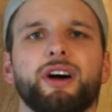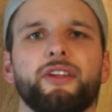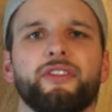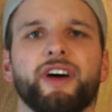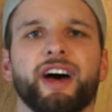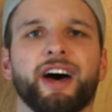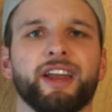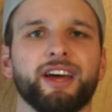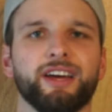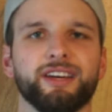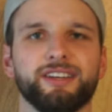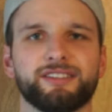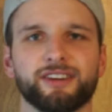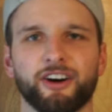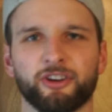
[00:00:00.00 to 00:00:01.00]
that
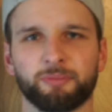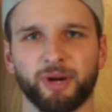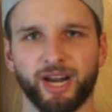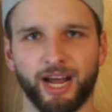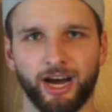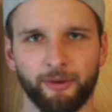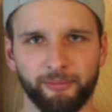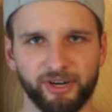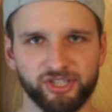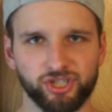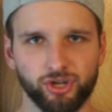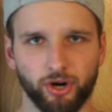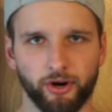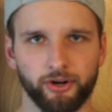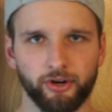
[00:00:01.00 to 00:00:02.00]
he talked about how much
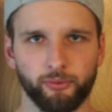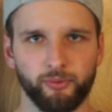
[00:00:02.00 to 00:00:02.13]
cardio